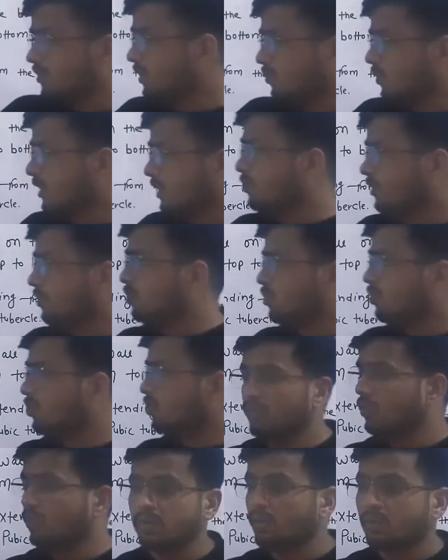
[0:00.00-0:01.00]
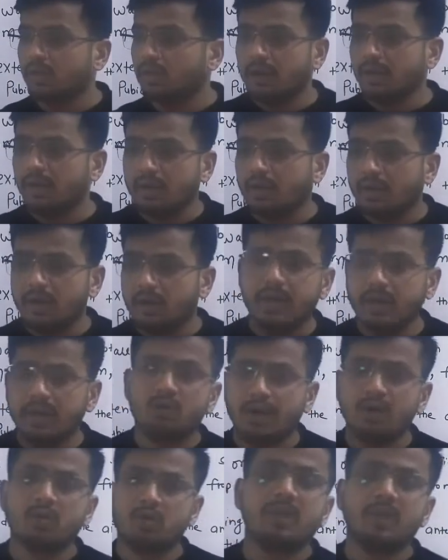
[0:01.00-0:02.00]
we need to know the
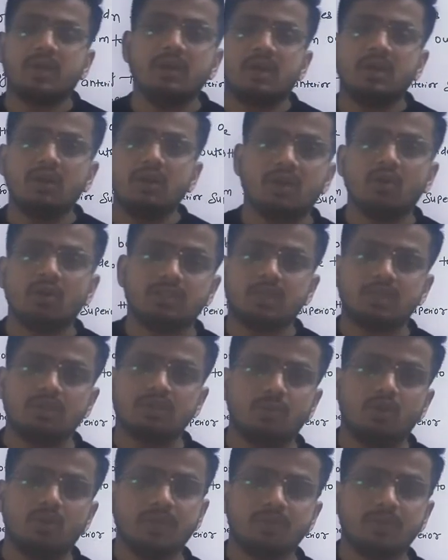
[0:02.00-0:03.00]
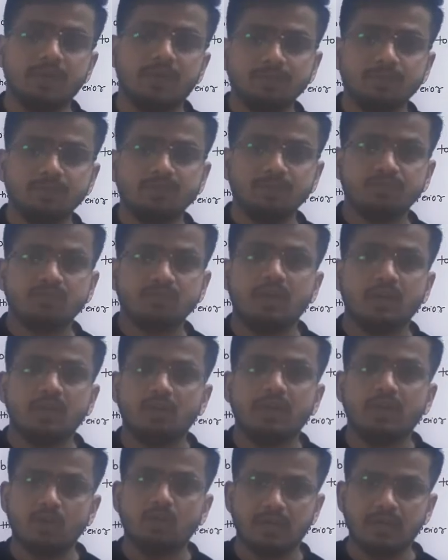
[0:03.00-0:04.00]
anatomical location of the
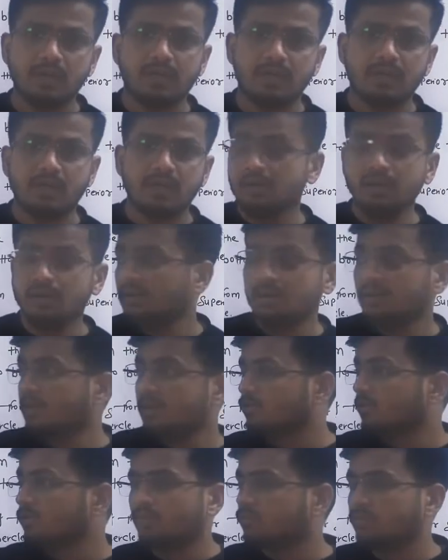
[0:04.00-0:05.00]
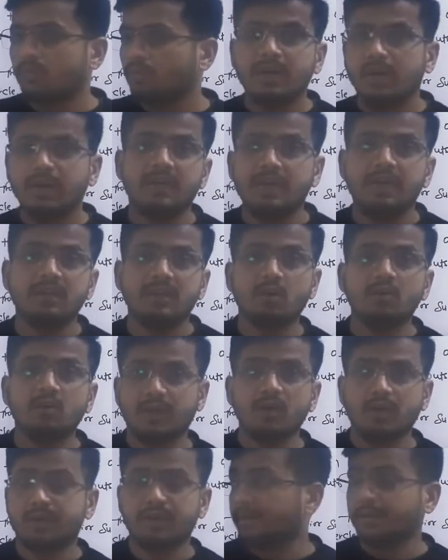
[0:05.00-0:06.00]
inguinal canal, where it is
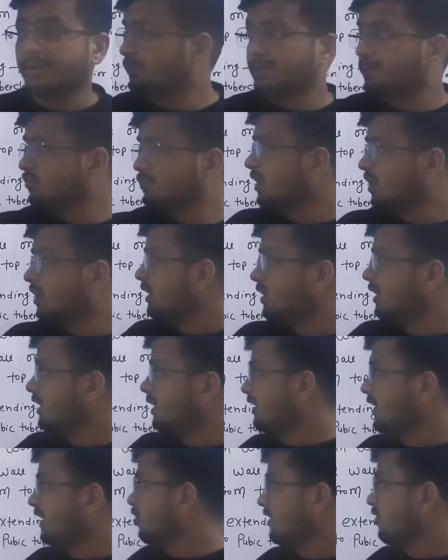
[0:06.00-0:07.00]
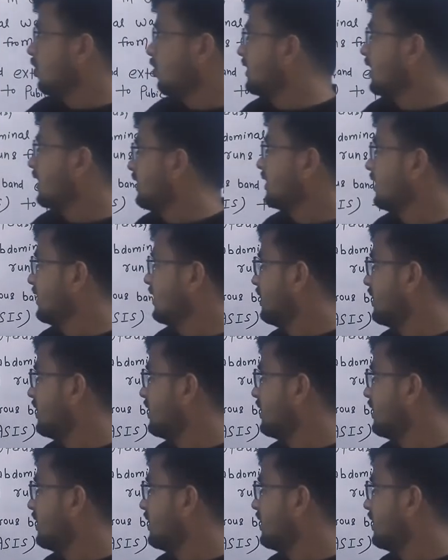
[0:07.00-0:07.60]
located. It is located